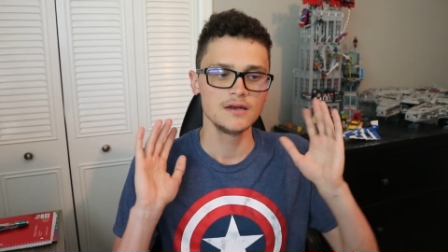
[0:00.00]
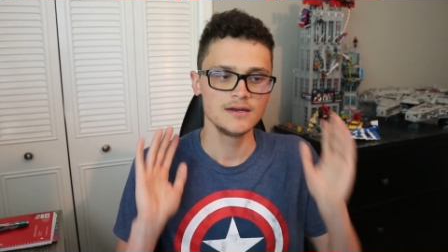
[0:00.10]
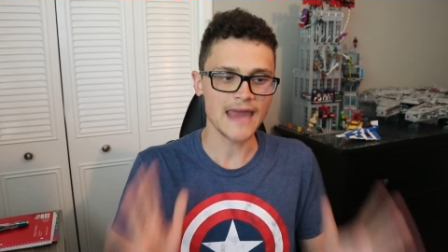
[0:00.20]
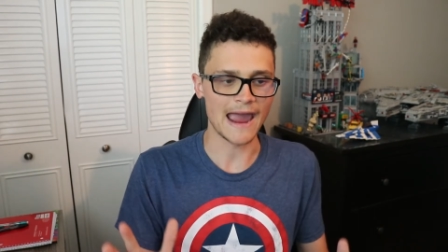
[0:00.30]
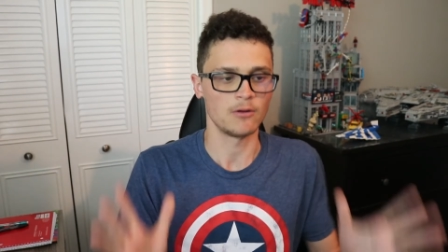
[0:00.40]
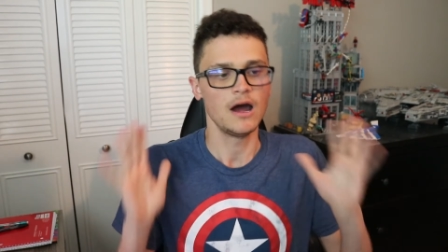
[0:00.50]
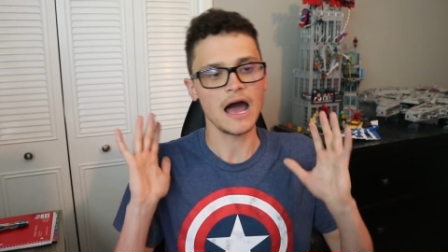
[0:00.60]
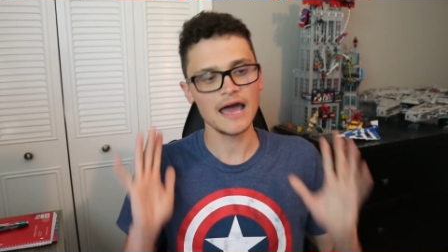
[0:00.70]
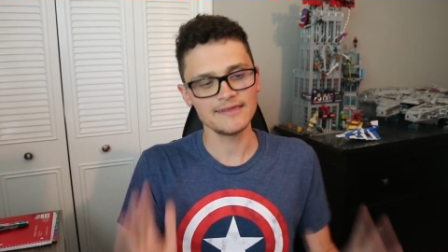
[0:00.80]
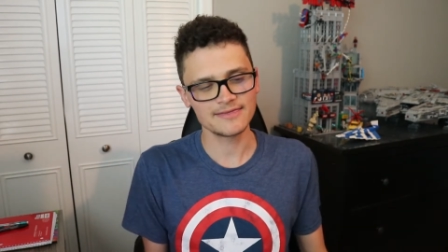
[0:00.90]
Now,
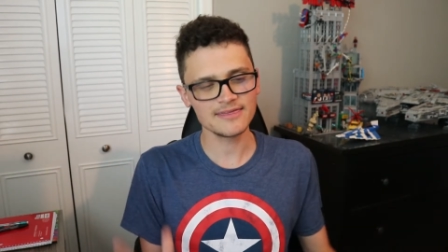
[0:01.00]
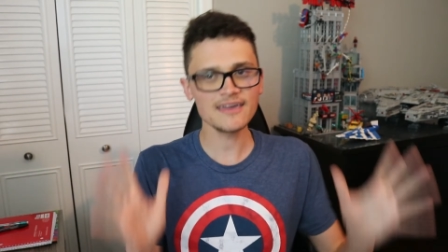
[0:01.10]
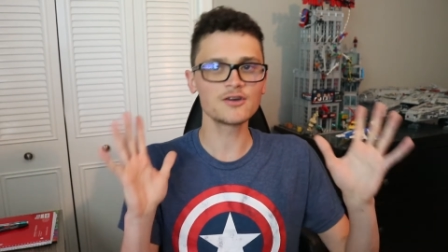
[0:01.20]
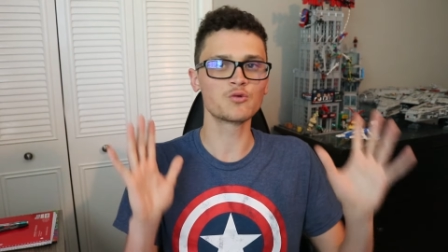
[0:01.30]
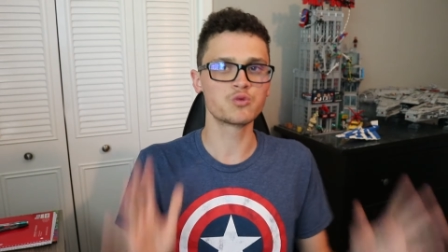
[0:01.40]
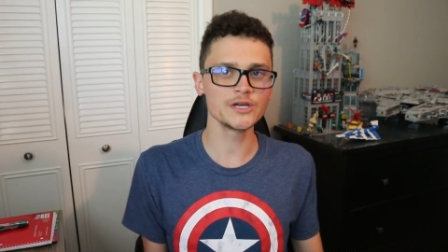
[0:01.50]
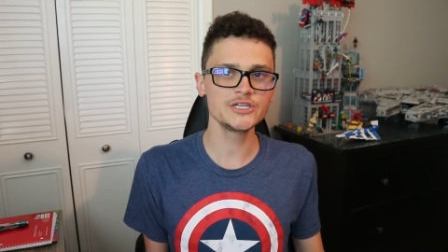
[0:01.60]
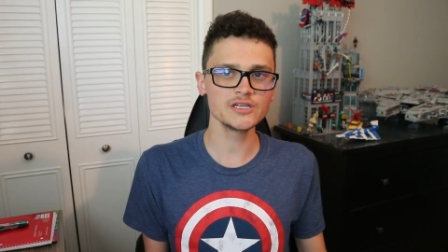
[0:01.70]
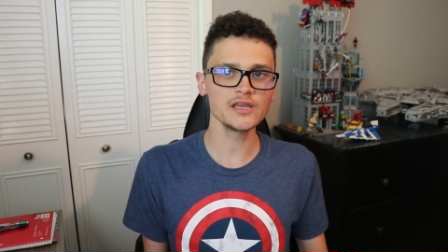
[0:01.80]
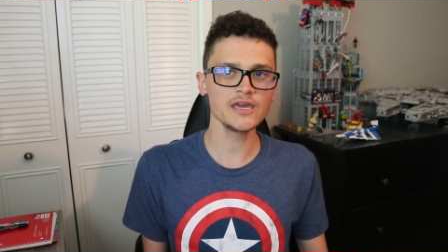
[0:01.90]
I think
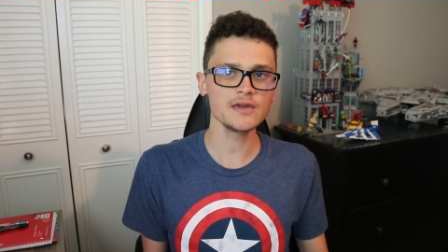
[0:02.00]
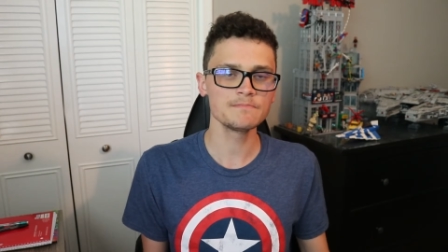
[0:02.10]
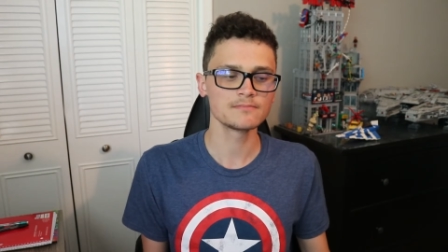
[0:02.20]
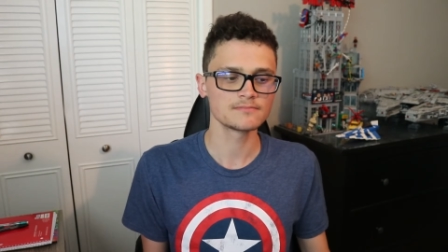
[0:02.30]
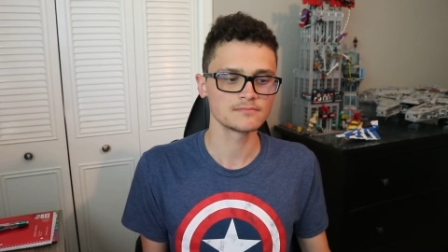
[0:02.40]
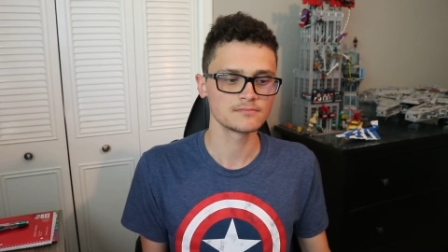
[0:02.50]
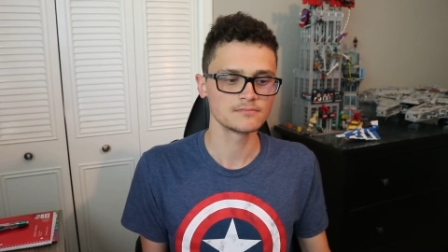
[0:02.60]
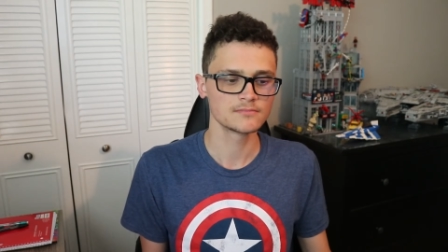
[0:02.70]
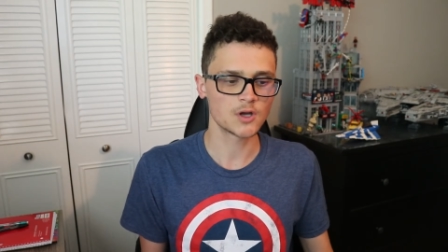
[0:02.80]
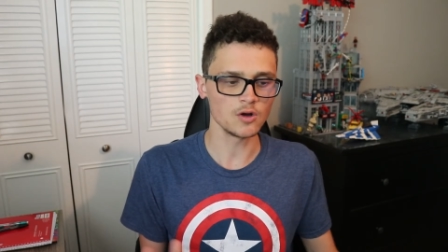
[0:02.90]
originally
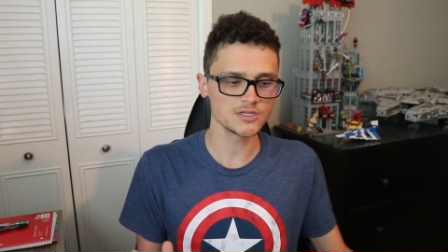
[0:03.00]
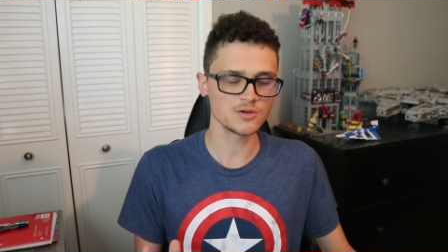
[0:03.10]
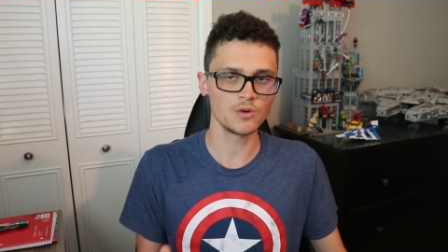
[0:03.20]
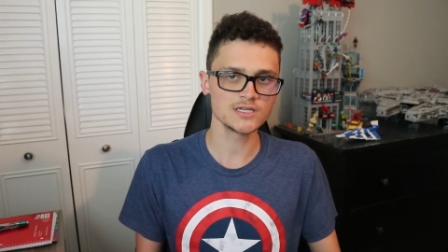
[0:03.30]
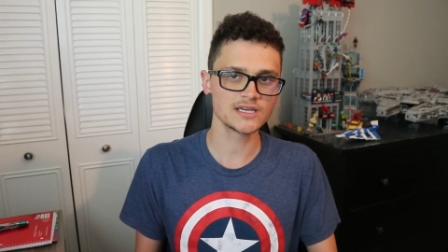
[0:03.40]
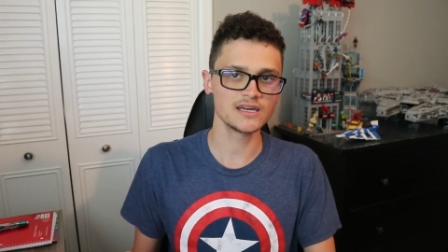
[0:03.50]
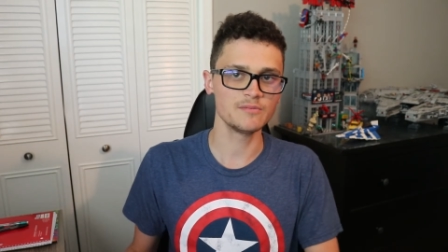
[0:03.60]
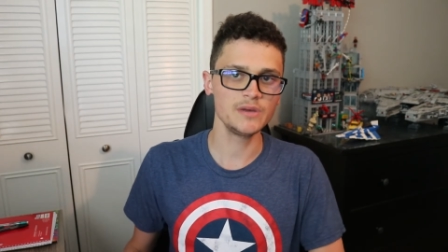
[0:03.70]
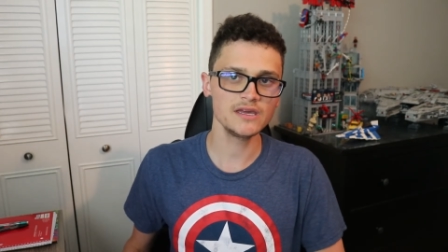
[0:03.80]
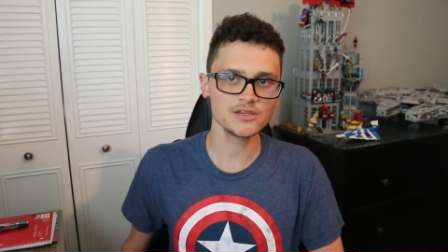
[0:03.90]
Coulson wasn't going to
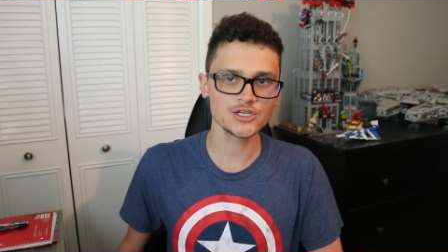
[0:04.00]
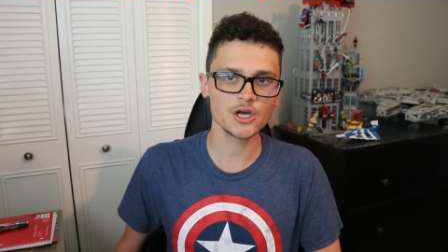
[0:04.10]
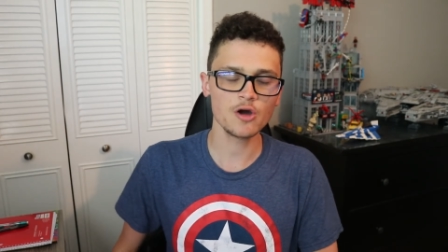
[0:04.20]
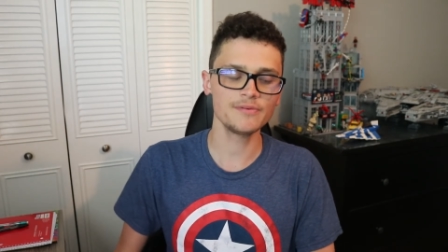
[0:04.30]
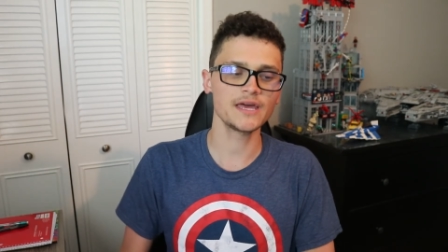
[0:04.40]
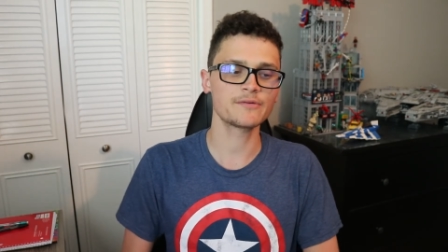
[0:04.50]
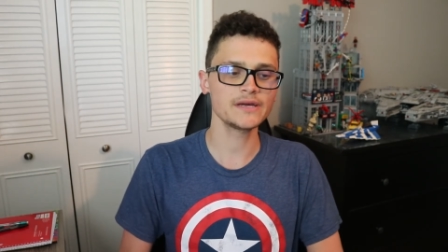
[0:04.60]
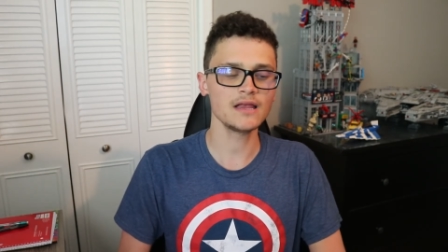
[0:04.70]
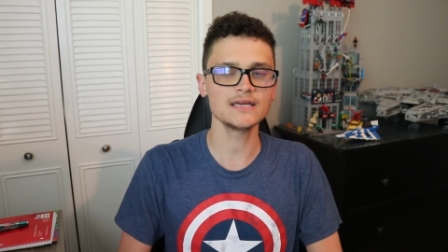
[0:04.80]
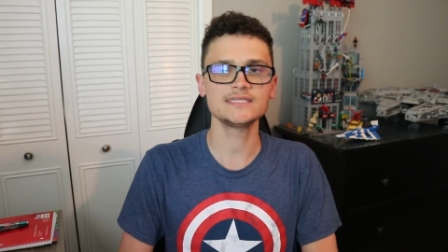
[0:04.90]
be in the show, but they
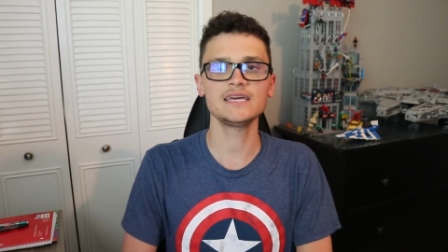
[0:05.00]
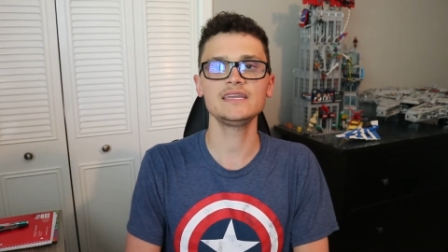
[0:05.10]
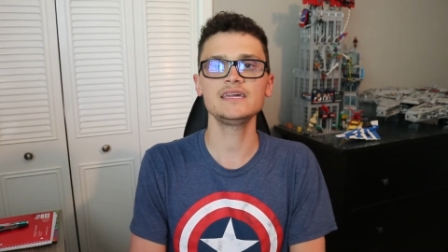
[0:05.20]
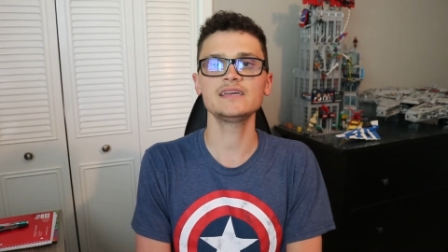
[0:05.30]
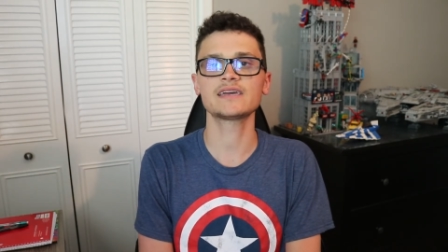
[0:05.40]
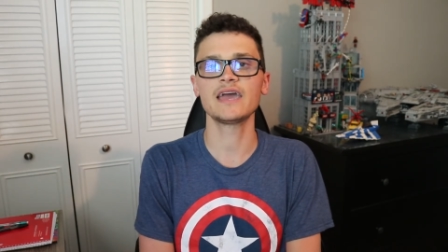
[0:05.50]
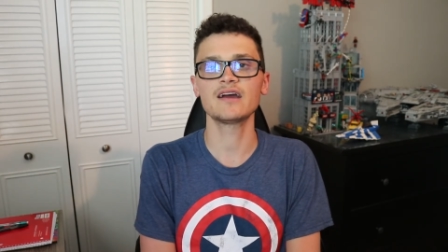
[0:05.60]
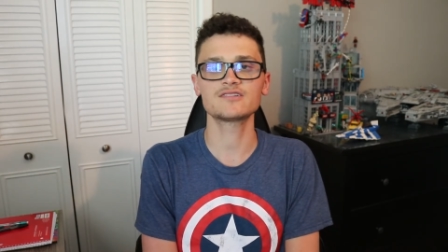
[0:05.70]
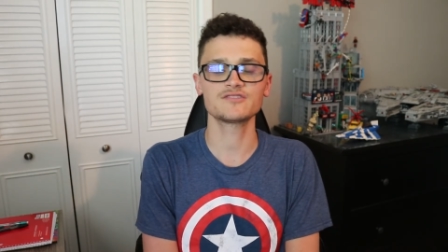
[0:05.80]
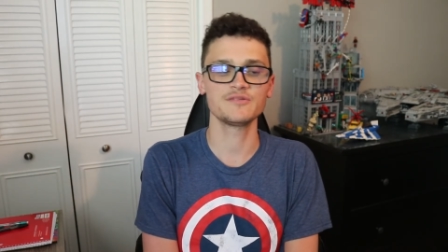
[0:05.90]
realized they needed a
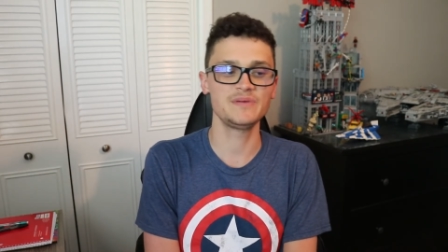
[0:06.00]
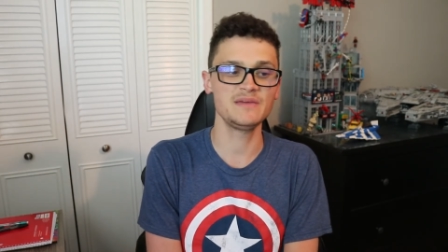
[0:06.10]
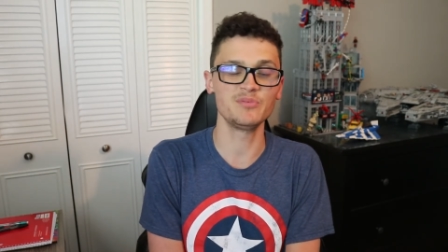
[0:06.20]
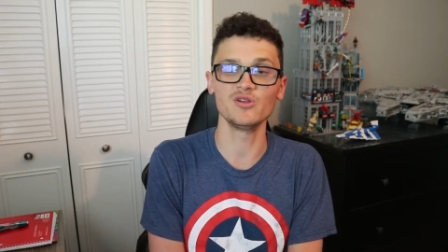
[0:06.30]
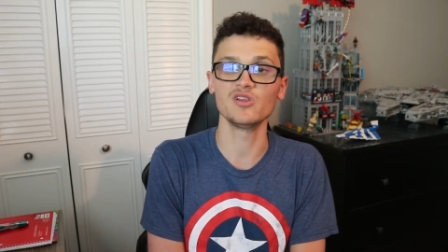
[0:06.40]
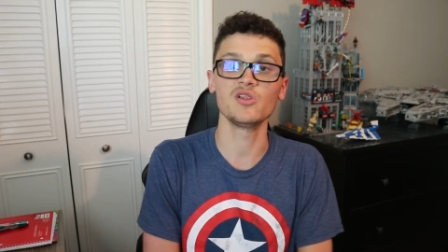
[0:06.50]
character that people